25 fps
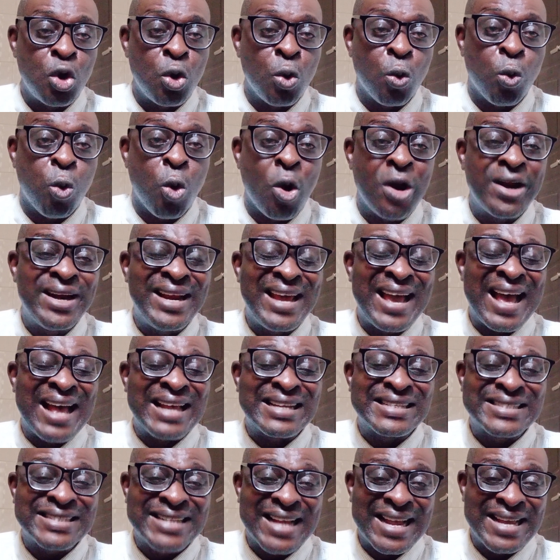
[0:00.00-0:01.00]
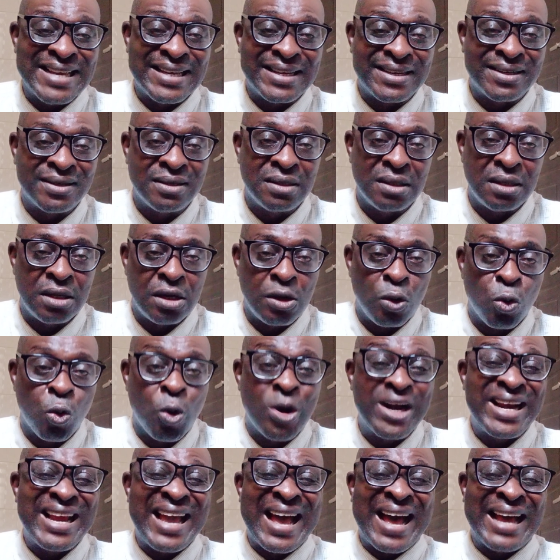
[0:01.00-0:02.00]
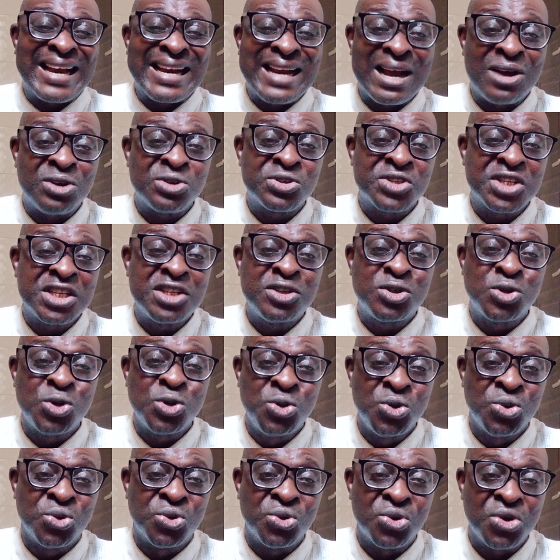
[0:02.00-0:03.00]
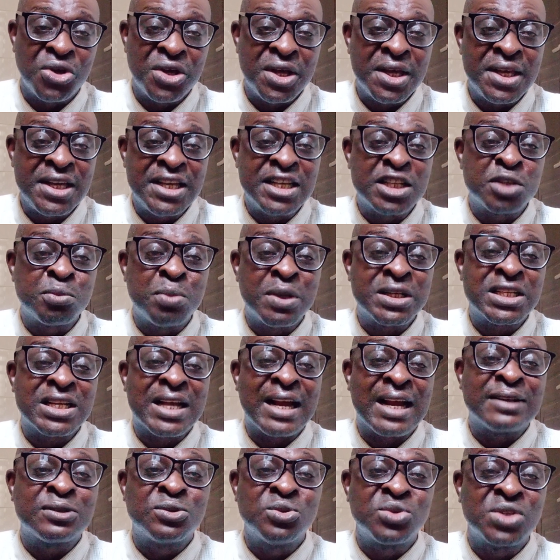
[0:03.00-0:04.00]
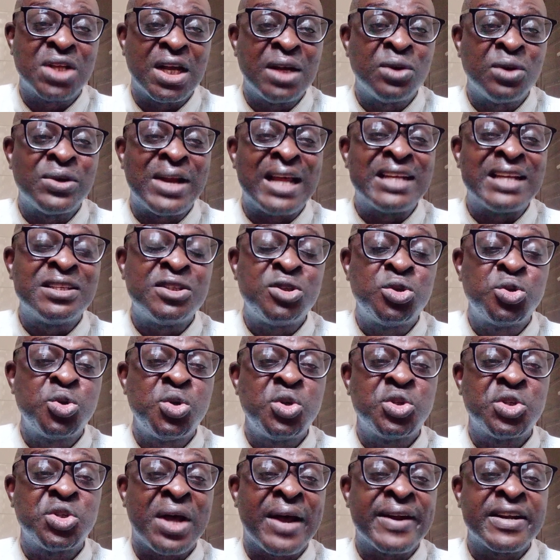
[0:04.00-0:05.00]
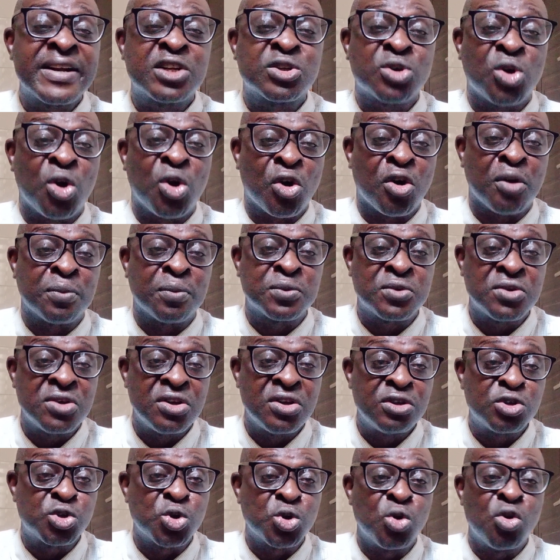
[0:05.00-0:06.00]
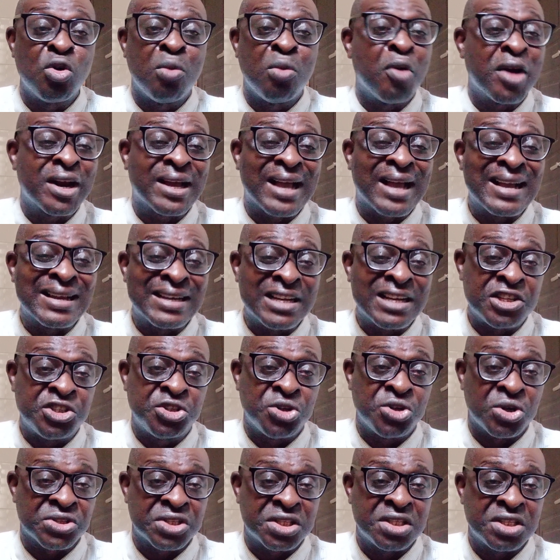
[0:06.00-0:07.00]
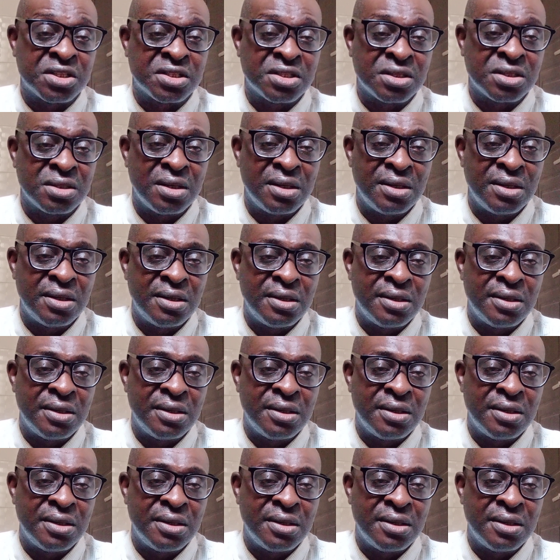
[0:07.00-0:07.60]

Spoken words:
what they are saying, what they are announcing to you is basically to tell you that the judiciary is corrupt, so nobody can get justice.